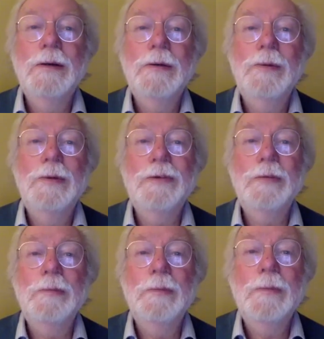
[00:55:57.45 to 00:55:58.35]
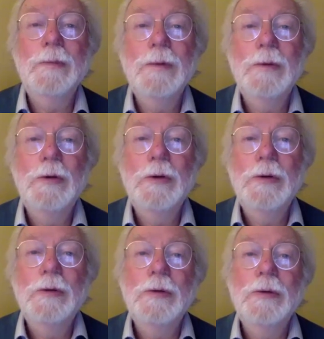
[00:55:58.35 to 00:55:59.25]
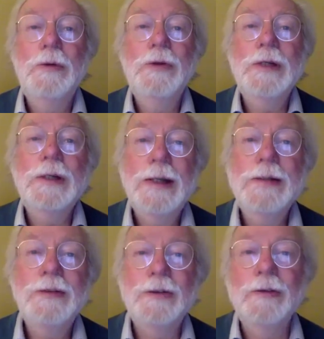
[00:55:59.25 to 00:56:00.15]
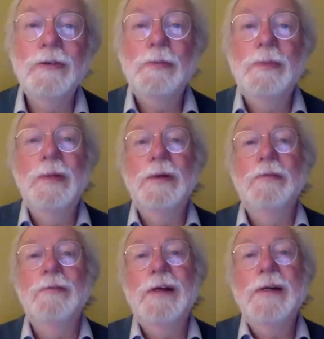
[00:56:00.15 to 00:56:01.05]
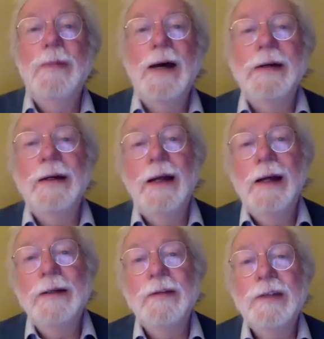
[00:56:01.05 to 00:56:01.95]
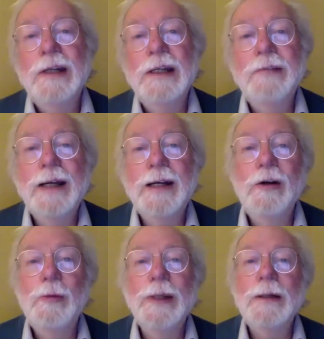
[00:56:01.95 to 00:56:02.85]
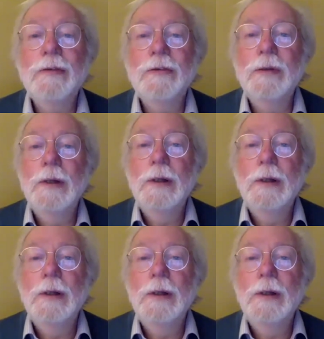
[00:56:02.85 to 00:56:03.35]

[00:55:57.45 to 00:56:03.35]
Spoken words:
with some good intentions, but very bad understanding of economics,